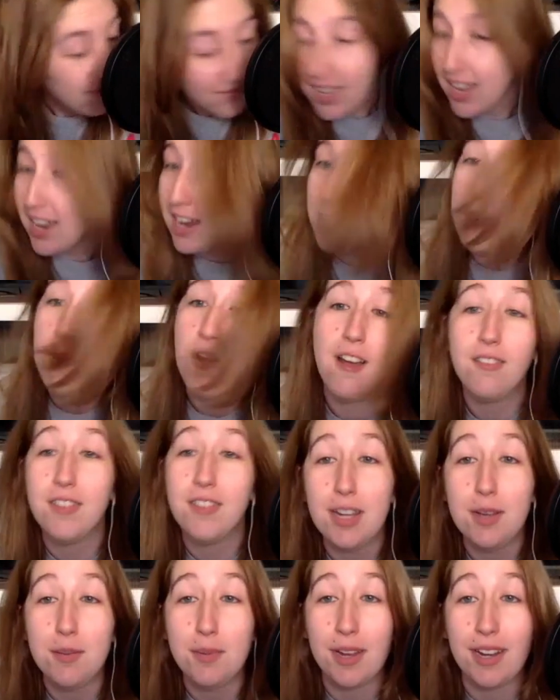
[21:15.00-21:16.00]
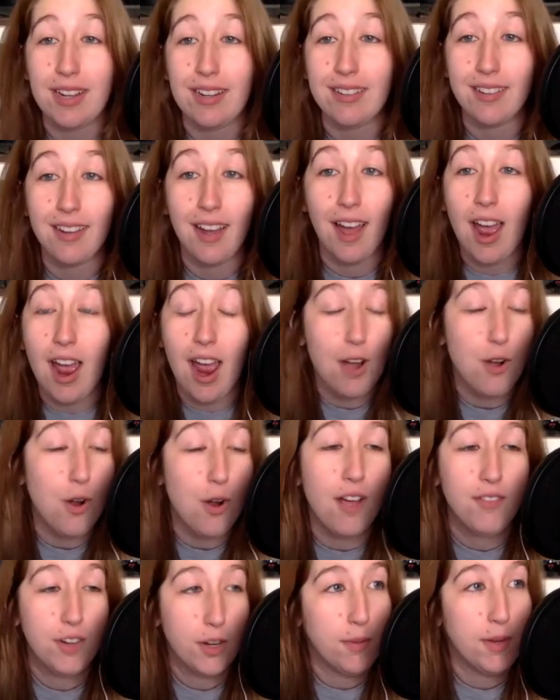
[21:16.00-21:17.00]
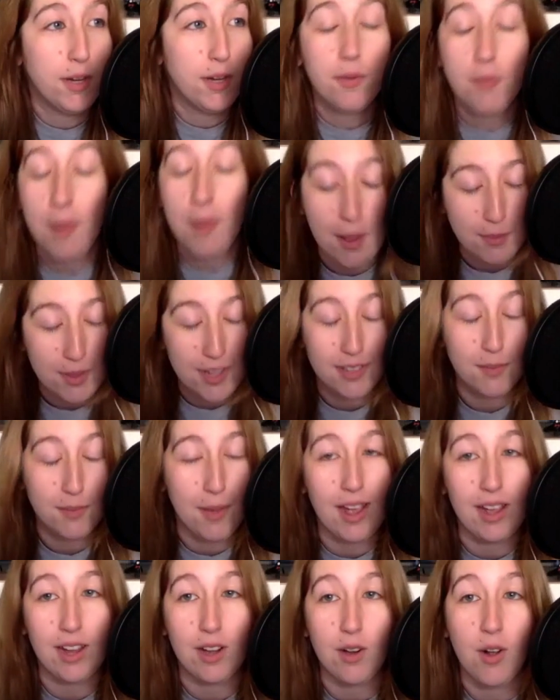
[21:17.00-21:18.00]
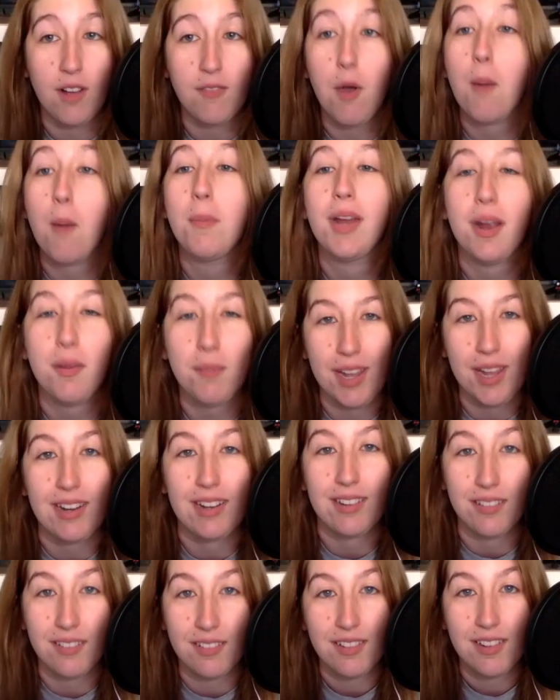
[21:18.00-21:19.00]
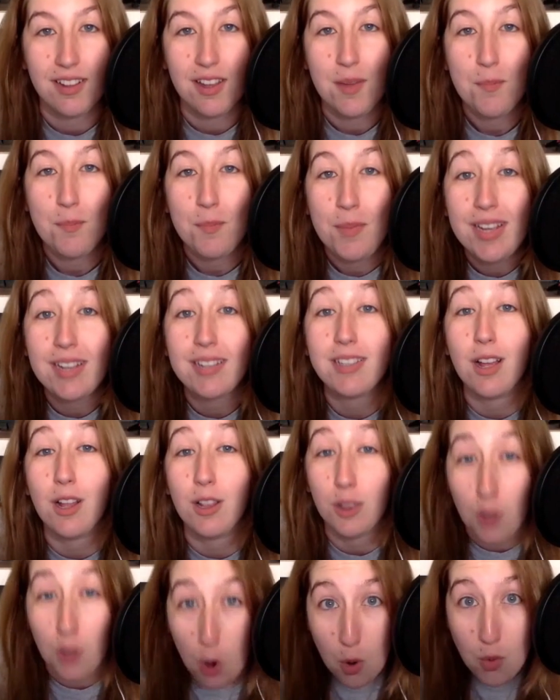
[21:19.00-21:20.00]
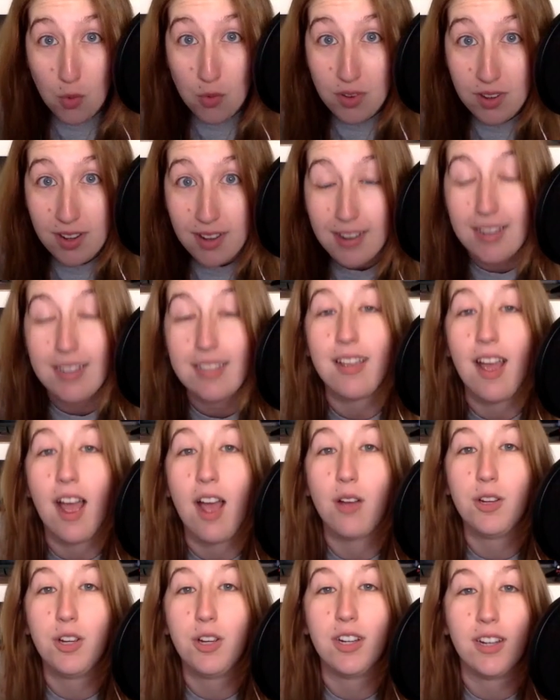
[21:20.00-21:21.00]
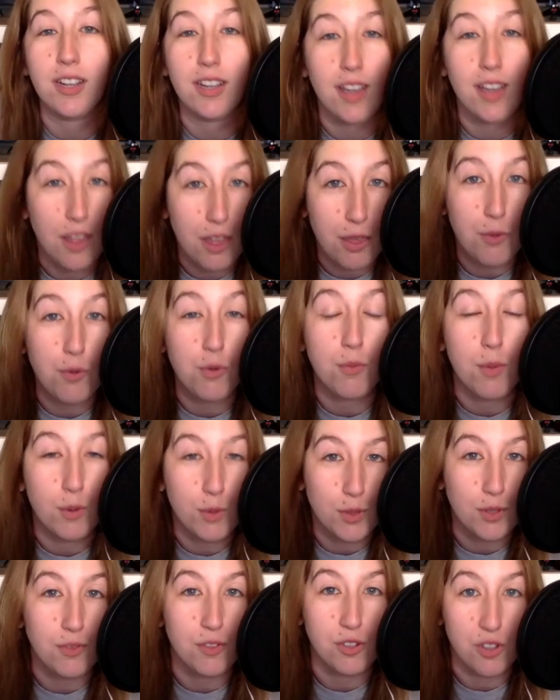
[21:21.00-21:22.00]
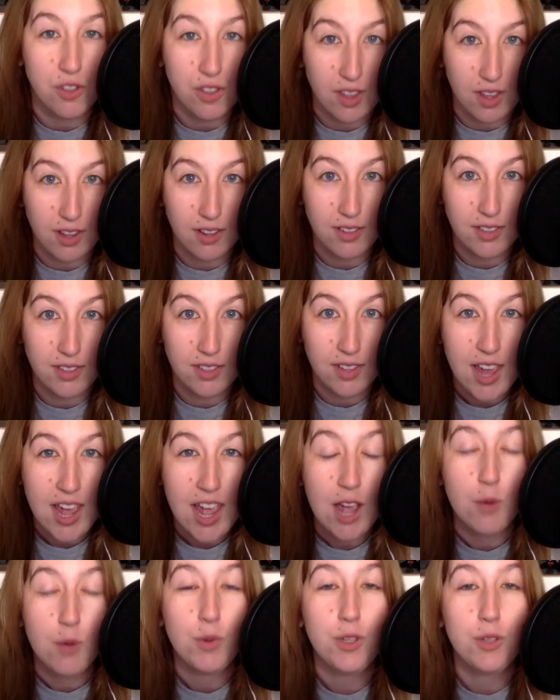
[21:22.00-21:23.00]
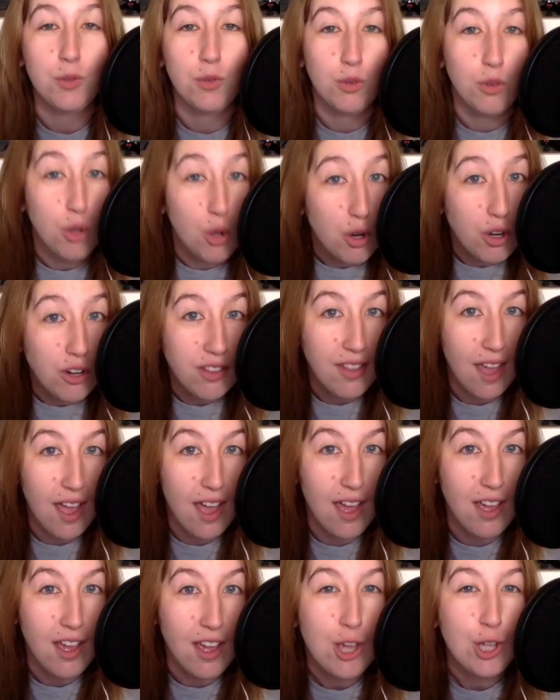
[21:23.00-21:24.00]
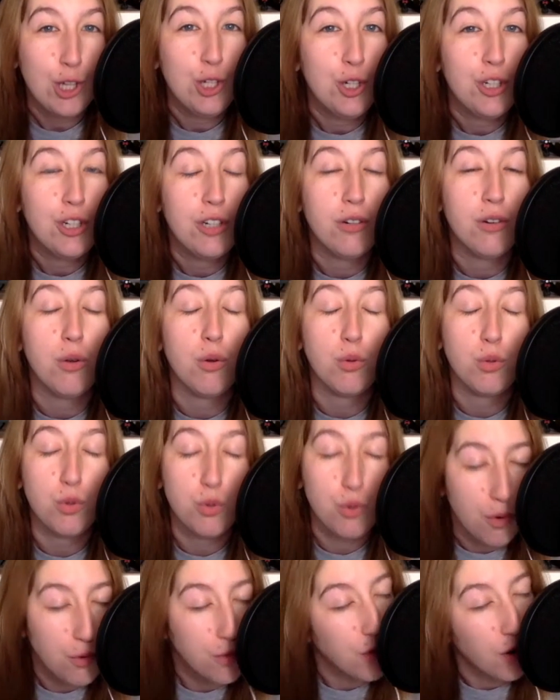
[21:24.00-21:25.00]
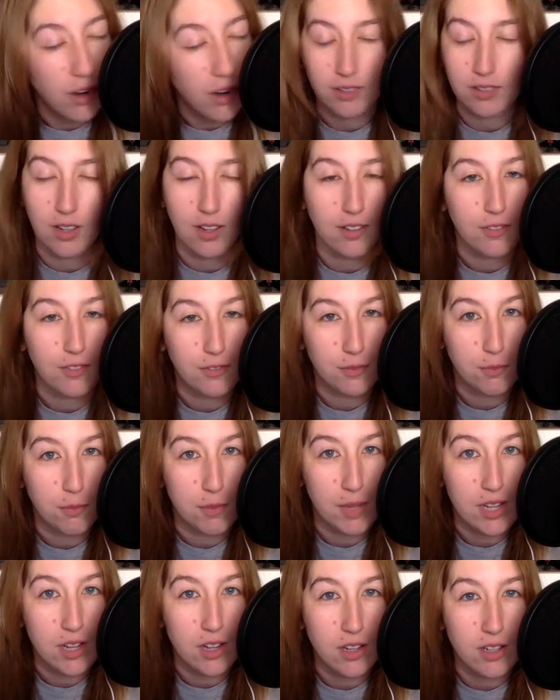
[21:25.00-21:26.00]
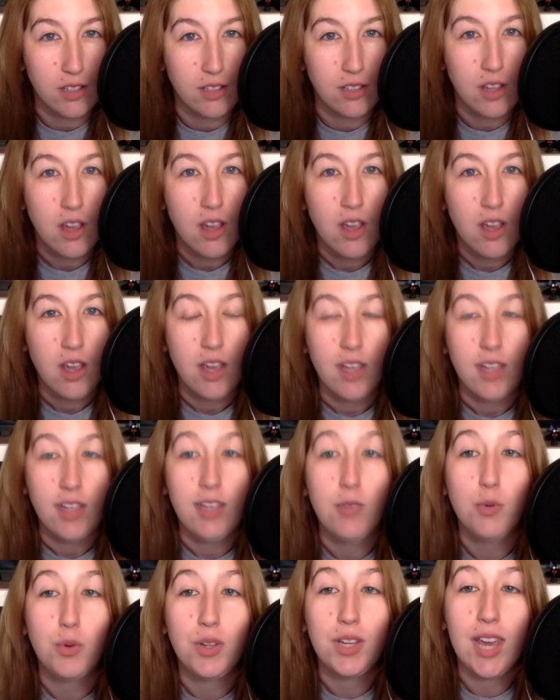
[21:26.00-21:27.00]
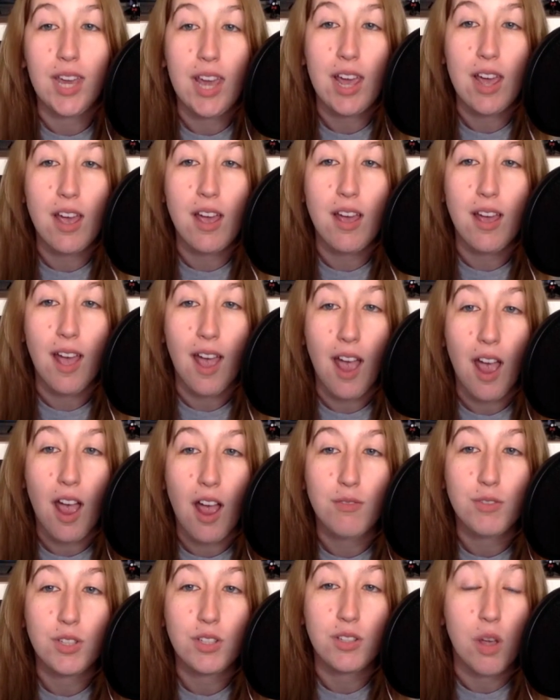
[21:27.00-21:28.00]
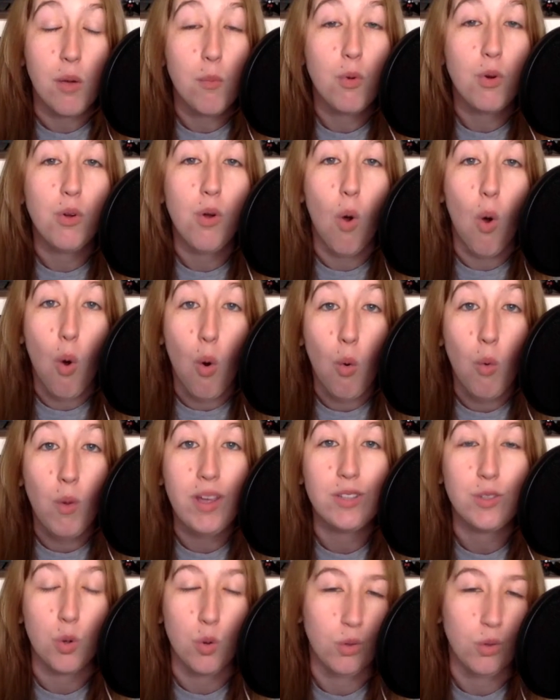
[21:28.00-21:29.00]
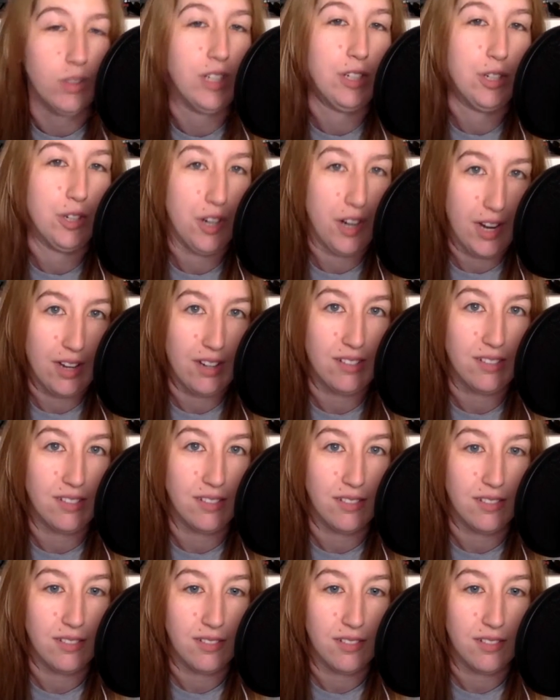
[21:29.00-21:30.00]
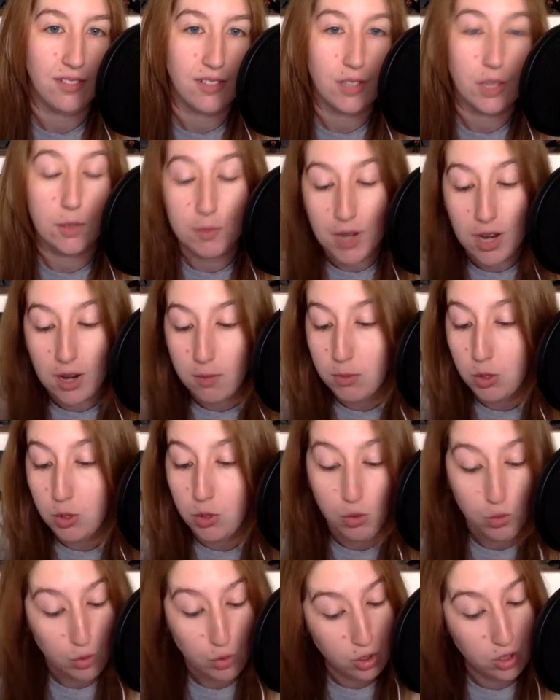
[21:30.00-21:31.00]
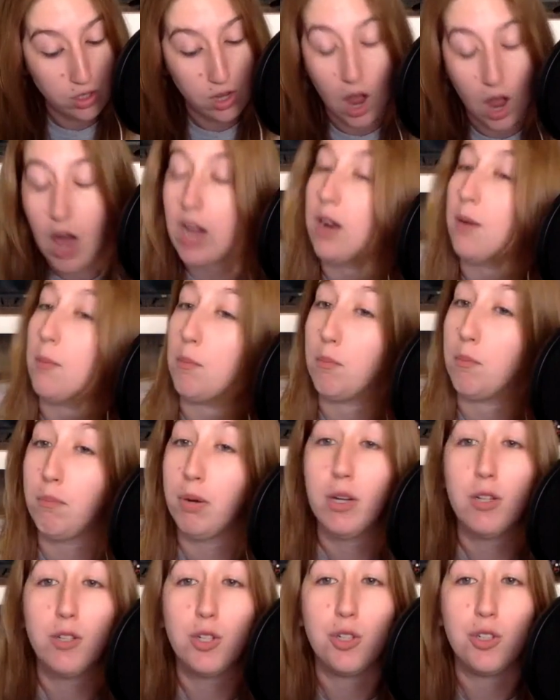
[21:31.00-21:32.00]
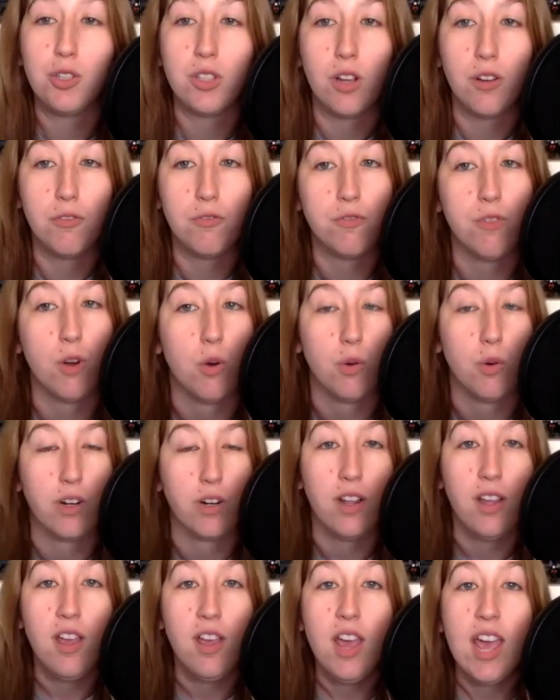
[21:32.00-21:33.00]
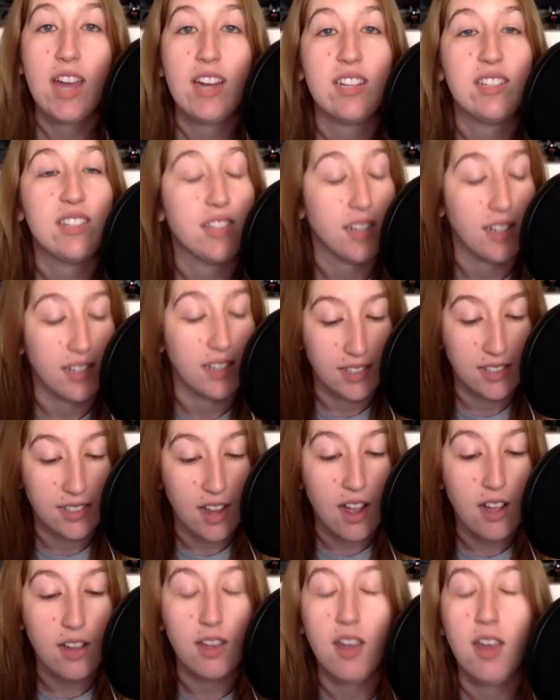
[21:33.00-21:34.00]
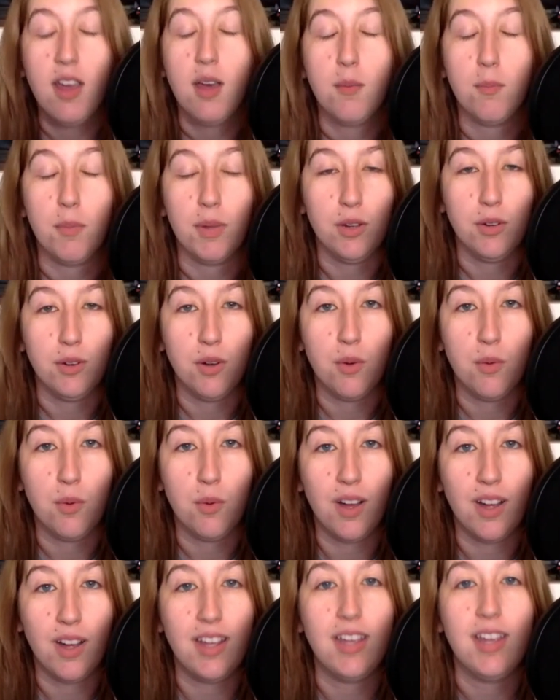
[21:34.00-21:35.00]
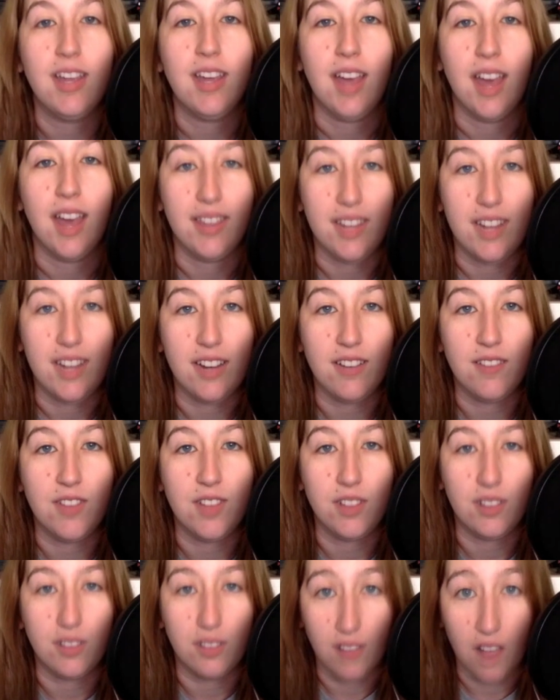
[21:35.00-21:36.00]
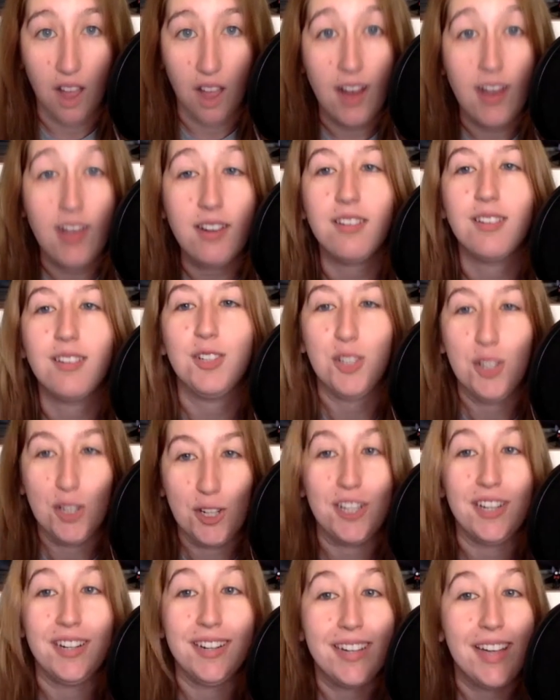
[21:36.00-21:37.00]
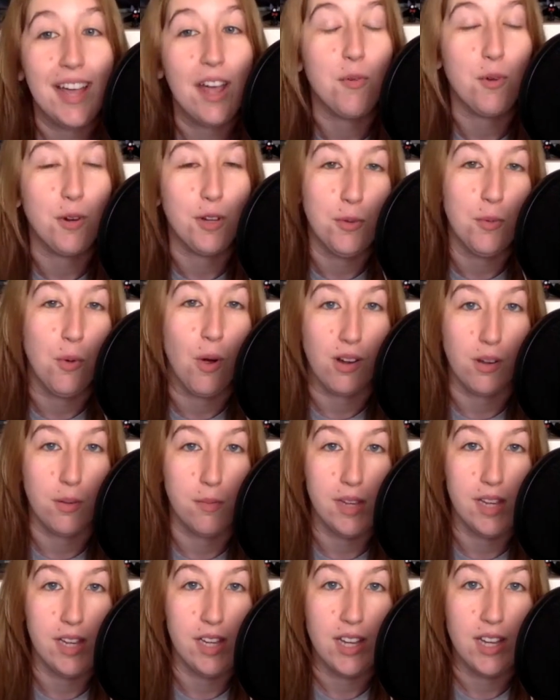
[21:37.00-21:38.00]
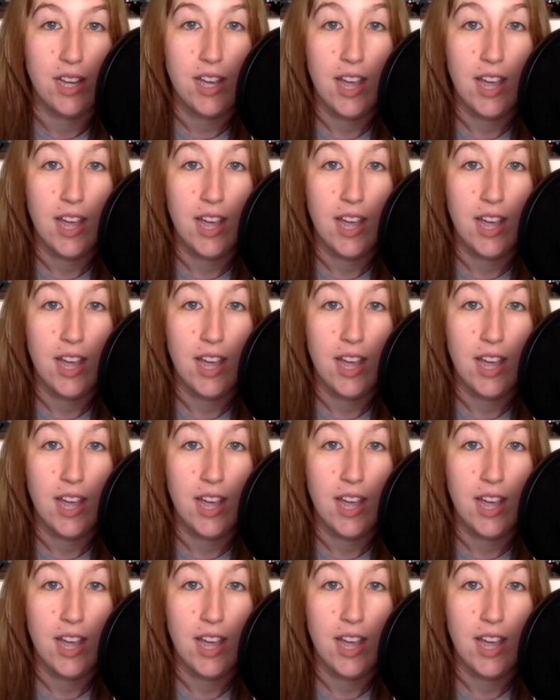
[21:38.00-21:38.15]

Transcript: I don't have anybody. I don't have anybody to pat me in the back. But I made it. Because alone is how you're going to get through most of your things. And when you learn that, you're going to go so far in life because you can't have someone always holding your hand. Right. Sometimes you just got to push yourself forward and it's going to suck. But you know what? At the end of the line, you're going to get where you want to be.